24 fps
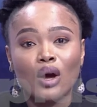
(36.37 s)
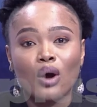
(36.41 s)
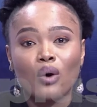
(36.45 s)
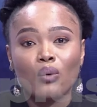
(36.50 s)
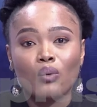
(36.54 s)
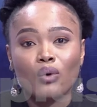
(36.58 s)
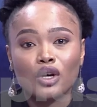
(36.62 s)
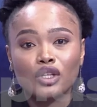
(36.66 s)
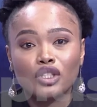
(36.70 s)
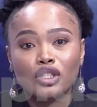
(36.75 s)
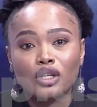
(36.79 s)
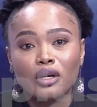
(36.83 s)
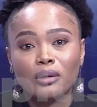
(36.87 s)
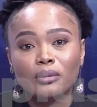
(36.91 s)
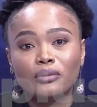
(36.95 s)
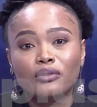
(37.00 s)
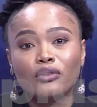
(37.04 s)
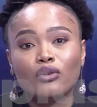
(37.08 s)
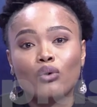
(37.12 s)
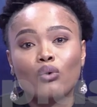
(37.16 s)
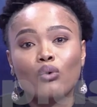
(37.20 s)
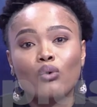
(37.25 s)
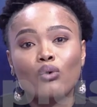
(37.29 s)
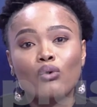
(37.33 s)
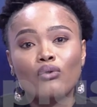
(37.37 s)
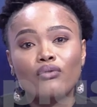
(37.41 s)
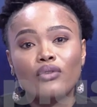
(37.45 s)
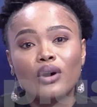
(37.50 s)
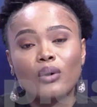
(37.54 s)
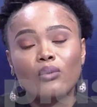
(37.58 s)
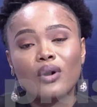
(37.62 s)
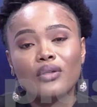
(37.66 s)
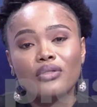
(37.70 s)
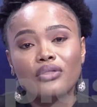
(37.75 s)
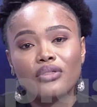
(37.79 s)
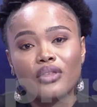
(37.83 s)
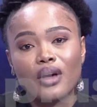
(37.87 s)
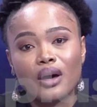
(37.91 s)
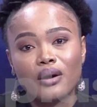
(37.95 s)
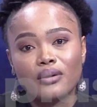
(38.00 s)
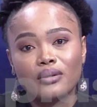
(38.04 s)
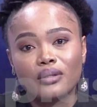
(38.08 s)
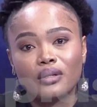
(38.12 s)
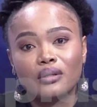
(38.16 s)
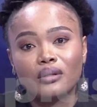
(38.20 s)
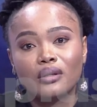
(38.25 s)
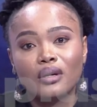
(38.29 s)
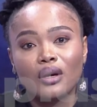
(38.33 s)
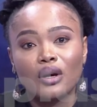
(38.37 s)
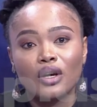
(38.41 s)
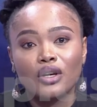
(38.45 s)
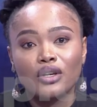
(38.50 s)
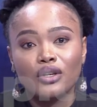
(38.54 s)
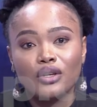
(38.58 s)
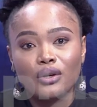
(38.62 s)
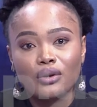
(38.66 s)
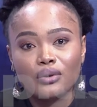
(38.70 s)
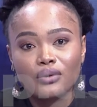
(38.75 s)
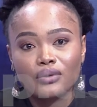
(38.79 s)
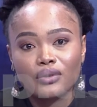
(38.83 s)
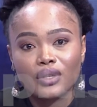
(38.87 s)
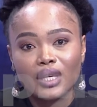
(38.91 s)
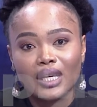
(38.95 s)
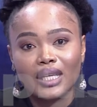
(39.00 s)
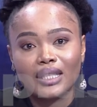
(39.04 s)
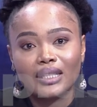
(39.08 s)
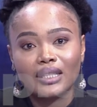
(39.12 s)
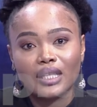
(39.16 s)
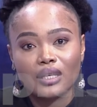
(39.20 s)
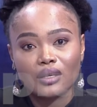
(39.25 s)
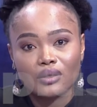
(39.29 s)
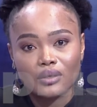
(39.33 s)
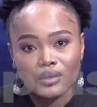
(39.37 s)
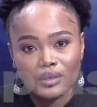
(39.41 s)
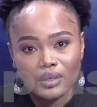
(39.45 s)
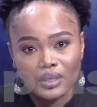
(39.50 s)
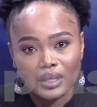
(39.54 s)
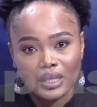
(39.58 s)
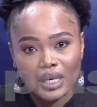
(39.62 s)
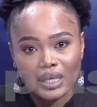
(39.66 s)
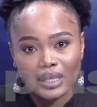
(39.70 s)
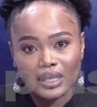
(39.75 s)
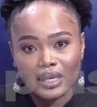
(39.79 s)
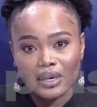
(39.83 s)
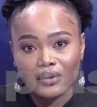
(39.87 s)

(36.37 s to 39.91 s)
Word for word: workshops for over 1,000 youth in Delta State.